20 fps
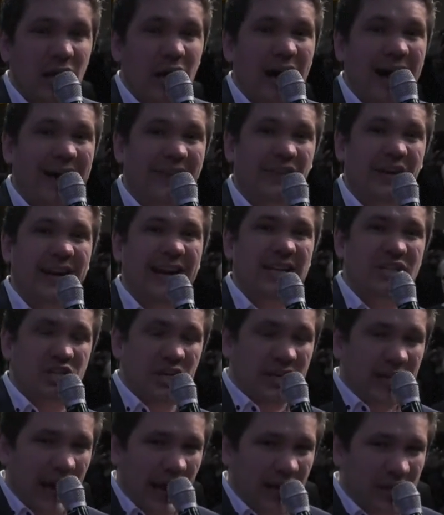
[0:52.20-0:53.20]
on their
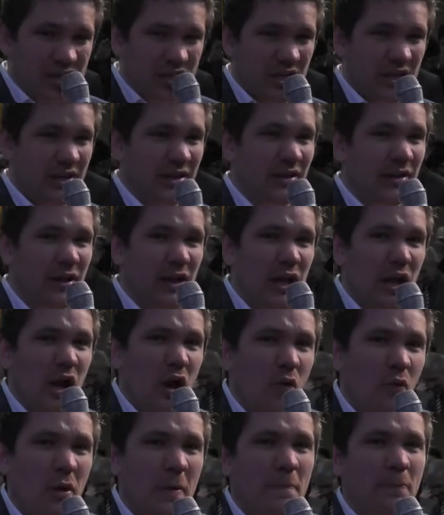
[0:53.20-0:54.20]
education.
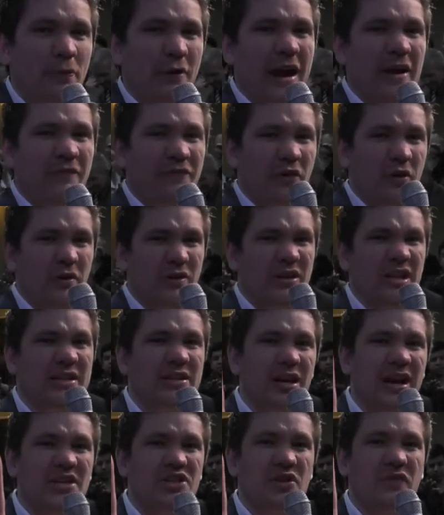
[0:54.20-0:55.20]
We pray for the
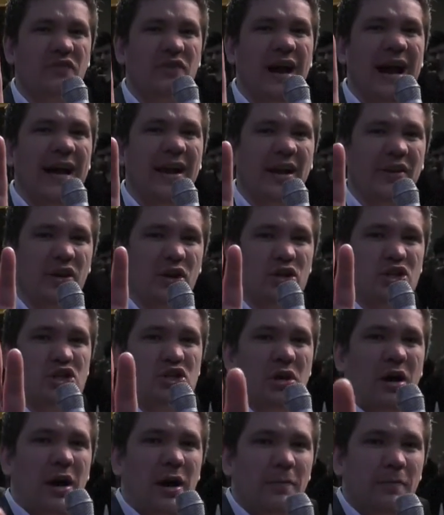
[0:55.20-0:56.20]
touch of God on our
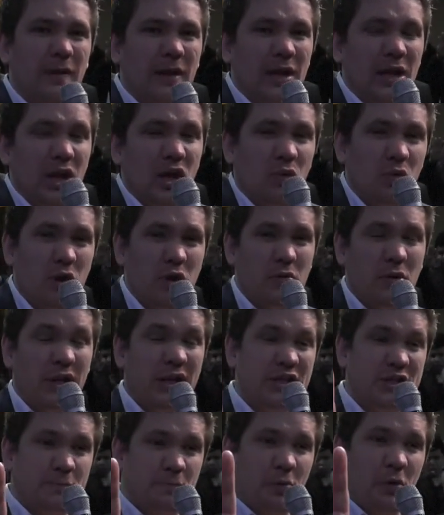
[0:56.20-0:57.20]
job. We
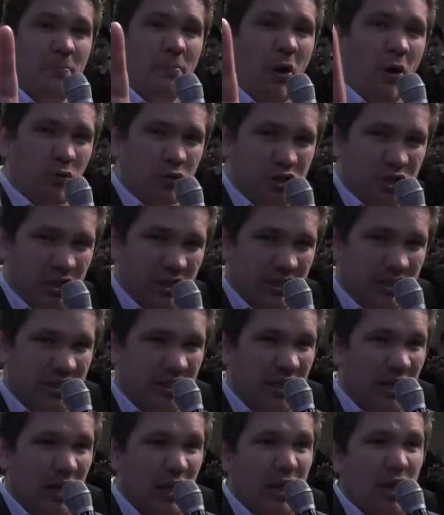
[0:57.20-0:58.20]
release
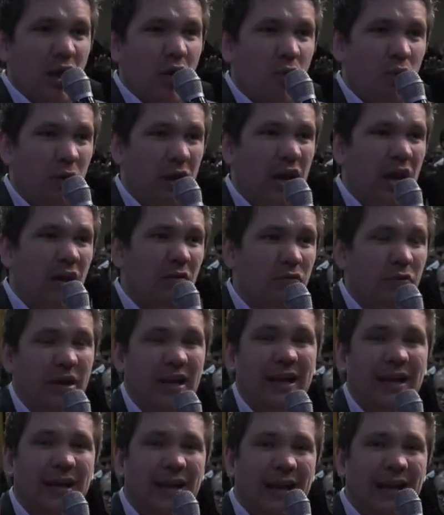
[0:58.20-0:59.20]
promotions. We
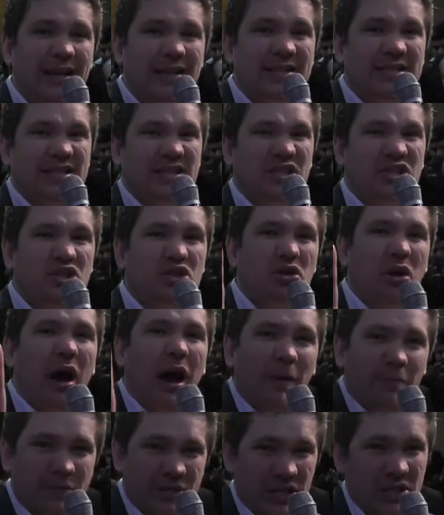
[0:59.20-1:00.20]
release
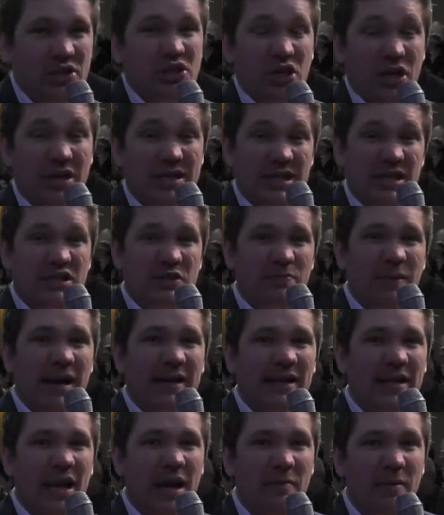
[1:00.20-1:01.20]
jobs in Jesus'
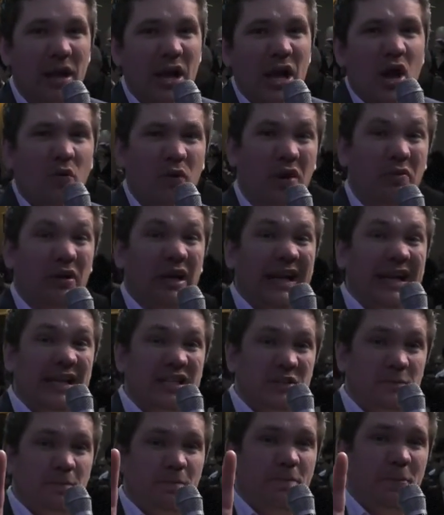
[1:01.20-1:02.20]
mighty name. We
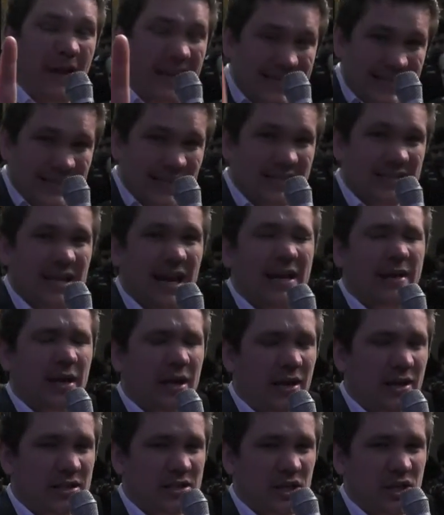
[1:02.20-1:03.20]
release business
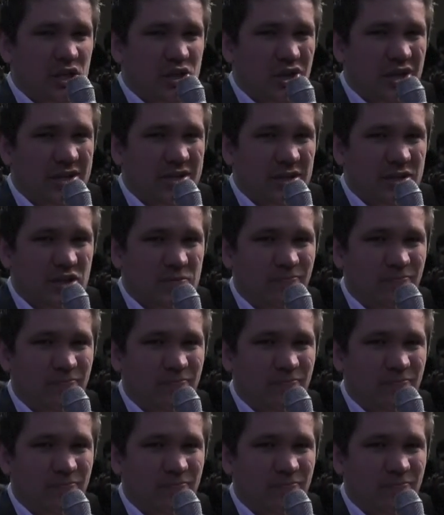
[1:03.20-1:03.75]
ideas in Jesus'